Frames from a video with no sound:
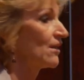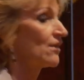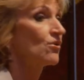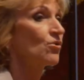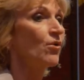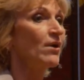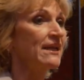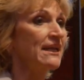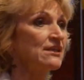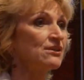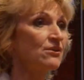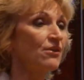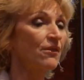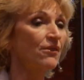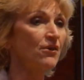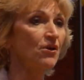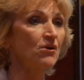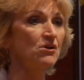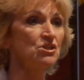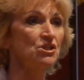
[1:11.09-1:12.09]
Going into the
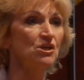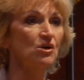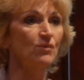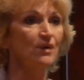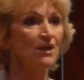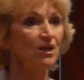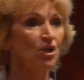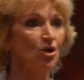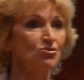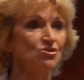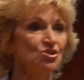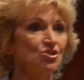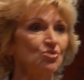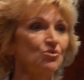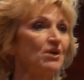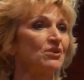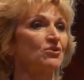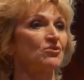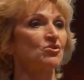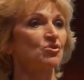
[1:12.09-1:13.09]
third year, we closed
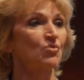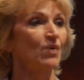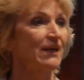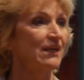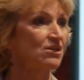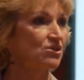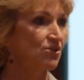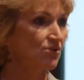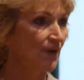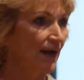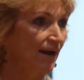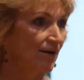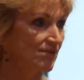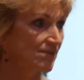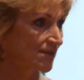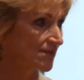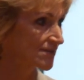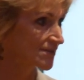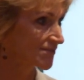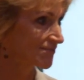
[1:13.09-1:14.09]
222
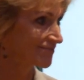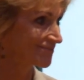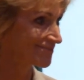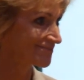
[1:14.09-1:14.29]
houses.